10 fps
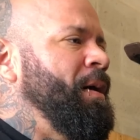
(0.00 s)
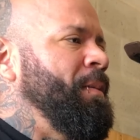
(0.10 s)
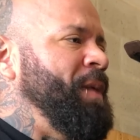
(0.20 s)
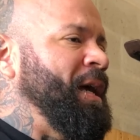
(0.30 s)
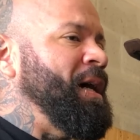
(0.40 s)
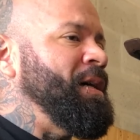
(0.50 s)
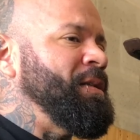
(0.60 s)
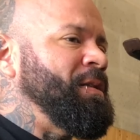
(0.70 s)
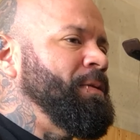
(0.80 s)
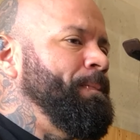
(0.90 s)

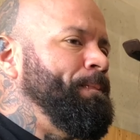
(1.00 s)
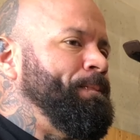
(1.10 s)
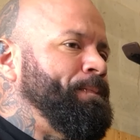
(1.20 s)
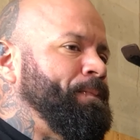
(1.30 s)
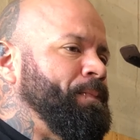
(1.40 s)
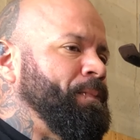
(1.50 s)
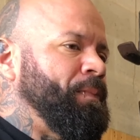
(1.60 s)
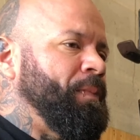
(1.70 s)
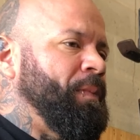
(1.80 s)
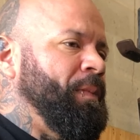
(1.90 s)
because
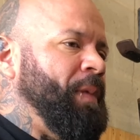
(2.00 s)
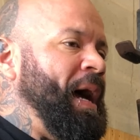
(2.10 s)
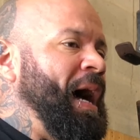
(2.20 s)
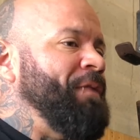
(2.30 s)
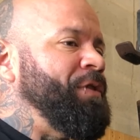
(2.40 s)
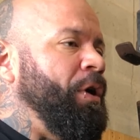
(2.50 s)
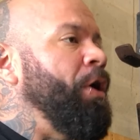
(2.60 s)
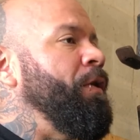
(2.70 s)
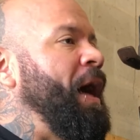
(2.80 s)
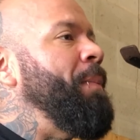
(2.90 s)
I have to
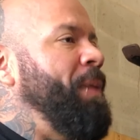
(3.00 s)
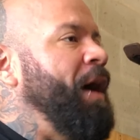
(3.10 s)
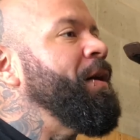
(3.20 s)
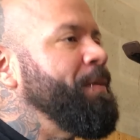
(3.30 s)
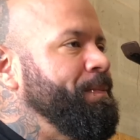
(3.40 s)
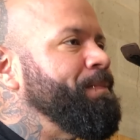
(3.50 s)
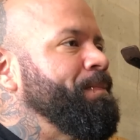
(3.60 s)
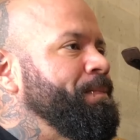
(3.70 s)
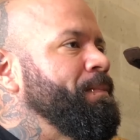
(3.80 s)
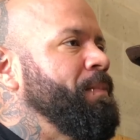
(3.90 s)
earn that back.
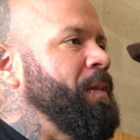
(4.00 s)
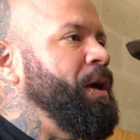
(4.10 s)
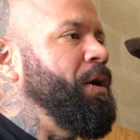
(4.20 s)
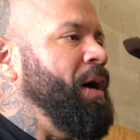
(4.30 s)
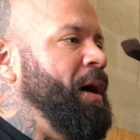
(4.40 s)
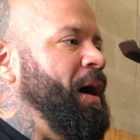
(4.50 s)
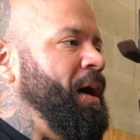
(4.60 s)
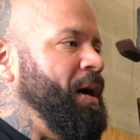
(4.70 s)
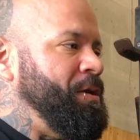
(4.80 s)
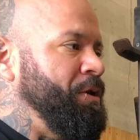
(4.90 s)
You know, I,
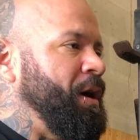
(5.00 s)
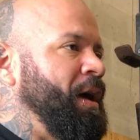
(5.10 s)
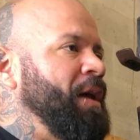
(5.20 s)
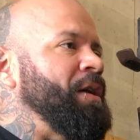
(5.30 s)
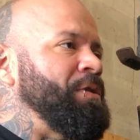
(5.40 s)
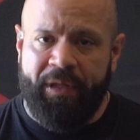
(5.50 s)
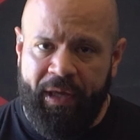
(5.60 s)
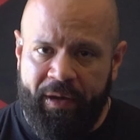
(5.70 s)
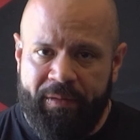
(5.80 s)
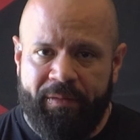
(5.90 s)
I, I took a hit. I
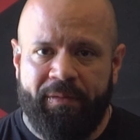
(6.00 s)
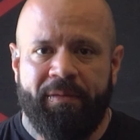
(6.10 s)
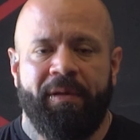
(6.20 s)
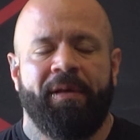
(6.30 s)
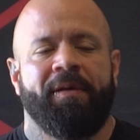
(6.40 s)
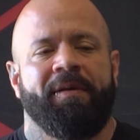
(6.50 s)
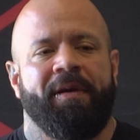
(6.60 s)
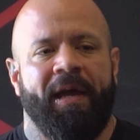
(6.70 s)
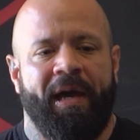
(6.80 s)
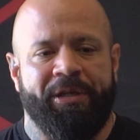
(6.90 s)
the L.
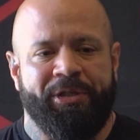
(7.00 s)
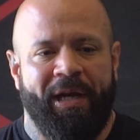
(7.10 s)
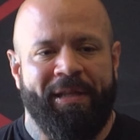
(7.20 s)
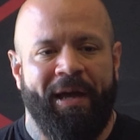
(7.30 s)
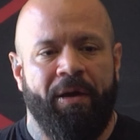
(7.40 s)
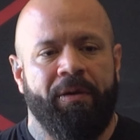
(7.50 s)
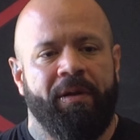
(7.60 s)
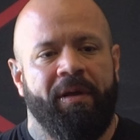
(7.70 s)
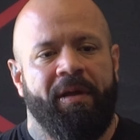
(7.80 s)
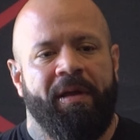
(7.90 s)
I got shot
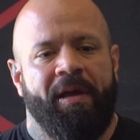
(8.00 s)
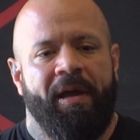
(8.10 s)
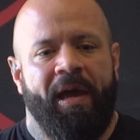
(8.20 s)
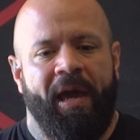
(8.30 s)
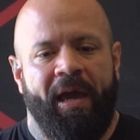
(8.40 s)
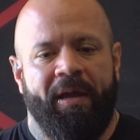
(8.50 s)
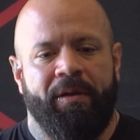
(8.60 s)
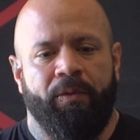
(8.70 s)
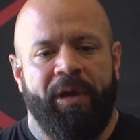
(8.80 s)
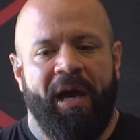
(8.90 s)
down.
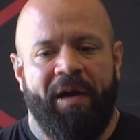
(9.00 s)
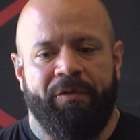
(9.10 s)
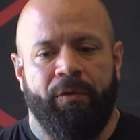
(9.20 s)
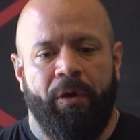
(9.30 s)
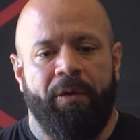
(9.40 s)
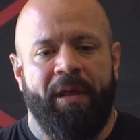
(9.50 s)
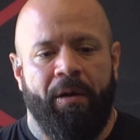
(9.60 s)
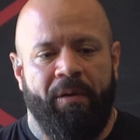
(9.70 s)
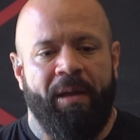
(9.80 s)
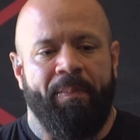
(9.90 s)
And we have to earn
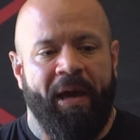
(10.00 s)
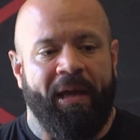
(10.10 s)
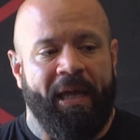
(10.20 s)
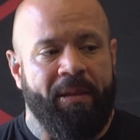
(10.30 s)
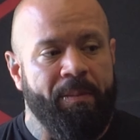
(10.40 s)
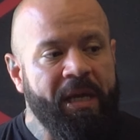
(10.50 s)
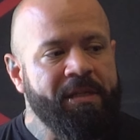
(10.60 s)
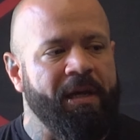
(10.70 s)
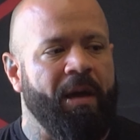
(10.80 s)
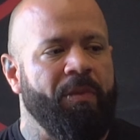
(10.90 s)
that right back. In the
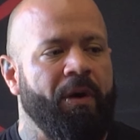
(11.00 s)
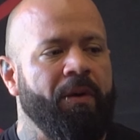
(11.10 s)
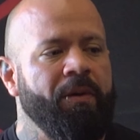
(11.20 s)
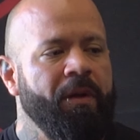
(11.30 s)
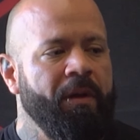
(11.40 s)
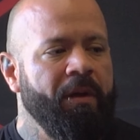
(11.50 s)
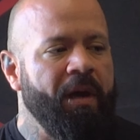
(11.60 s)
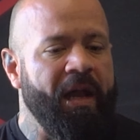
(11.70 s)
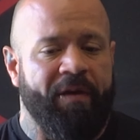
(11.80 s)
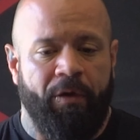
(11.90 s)
meantime, though,
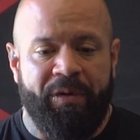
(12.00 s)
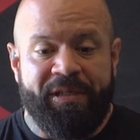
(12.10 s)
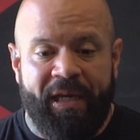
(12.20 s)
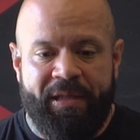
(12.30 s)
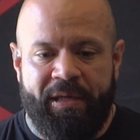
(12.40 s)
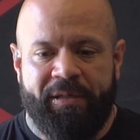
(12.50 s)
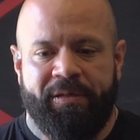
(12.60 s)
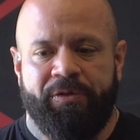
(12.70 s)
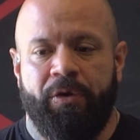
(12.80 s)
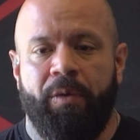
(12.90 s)
and I've always said
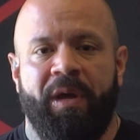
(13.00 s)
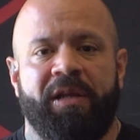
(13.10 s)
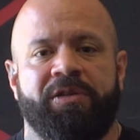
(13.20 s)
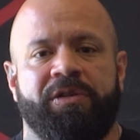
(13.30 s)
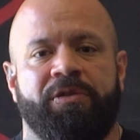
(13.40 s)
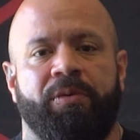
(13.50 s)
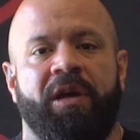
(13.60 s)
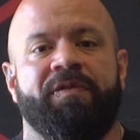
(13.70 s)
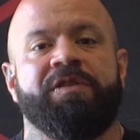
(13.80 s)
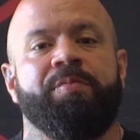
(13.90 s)
this, strongman is just a
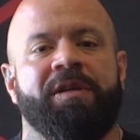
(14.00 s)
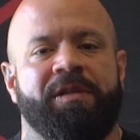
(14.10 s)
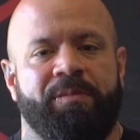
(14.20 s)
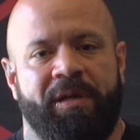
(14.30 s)
way of expressing